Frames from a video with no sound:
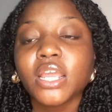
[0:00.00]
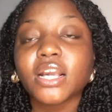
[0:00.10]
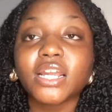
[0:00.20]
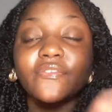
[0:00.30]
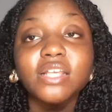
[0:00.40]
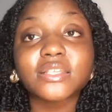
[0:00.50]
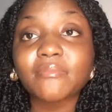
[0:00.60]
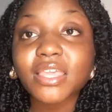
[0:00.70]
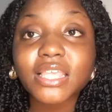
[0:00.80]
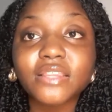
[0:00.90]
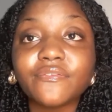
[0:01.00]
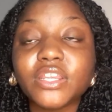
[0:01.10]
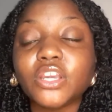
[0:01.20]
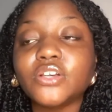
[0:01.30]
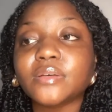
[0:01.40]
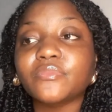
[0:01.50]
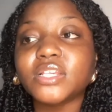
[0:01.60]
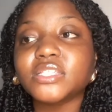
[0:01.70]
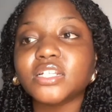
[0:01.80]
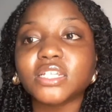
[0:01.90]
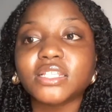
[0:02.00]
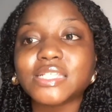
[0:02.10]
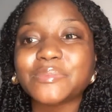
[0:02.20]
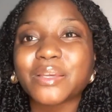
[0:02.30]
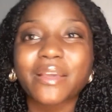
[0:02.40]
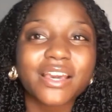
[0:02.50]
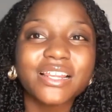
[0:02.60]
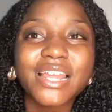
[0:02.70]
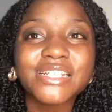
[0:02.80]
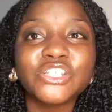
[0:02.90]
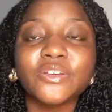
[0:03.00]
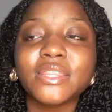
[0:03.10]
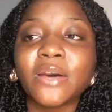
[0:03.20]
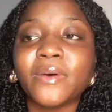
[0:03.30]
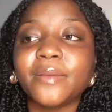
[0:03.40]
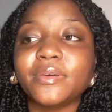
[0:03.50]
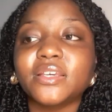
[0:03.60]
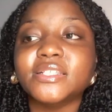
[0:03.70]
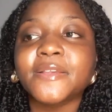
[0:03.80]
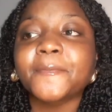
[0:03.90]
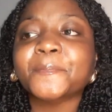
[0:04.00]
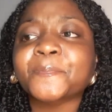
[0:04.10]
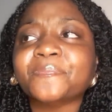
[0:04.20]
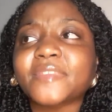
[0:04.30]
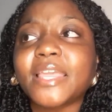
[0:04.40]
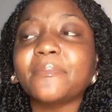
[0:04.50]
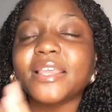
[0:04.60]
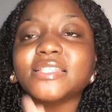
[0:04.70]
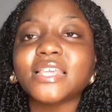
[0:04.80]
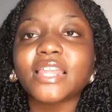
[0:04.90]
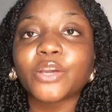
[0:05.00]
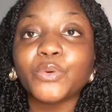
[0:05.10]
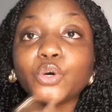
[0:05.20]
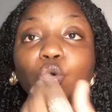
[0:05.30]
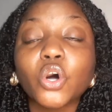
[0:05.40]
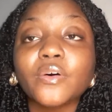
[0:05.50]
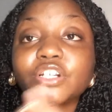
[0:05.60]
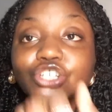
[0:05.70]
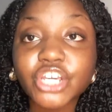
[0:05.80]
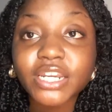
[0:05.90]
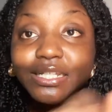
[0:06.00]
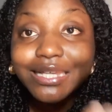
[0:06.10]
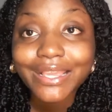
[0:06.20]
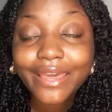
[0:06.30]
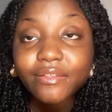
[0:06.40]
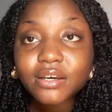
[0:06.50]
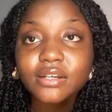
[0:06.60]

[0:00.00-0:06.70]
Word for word: kind of as I'm making the videos. I'm researching at the same time. I kind of like to do it that way because it means that like we all go on a journey together